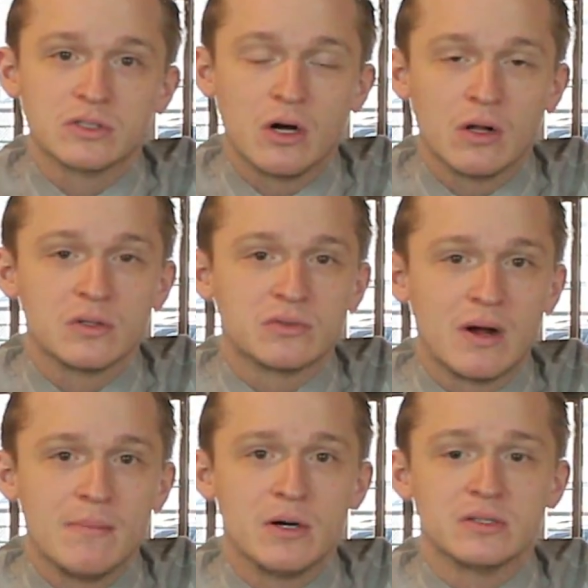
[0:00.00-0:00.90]
Carlos
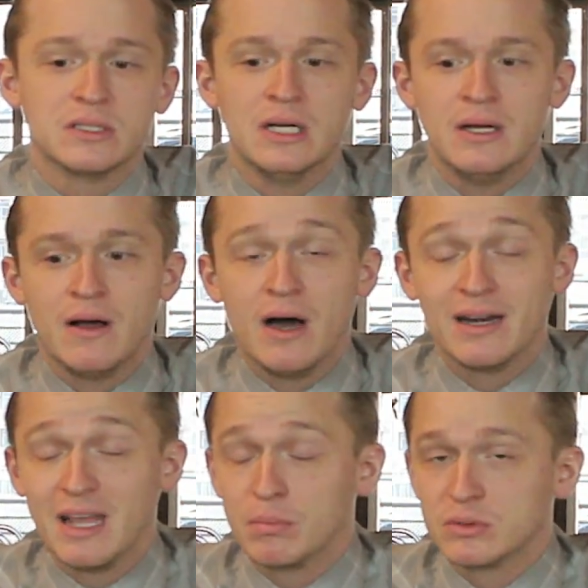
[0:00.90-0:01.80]
Ramos,
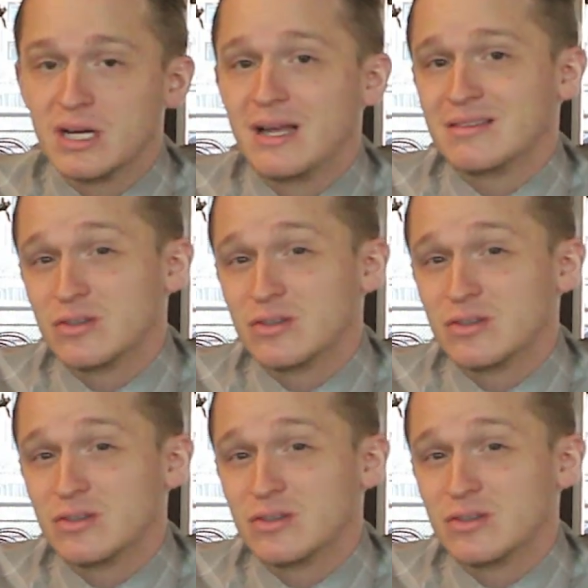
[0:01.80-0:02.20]
on April 10th.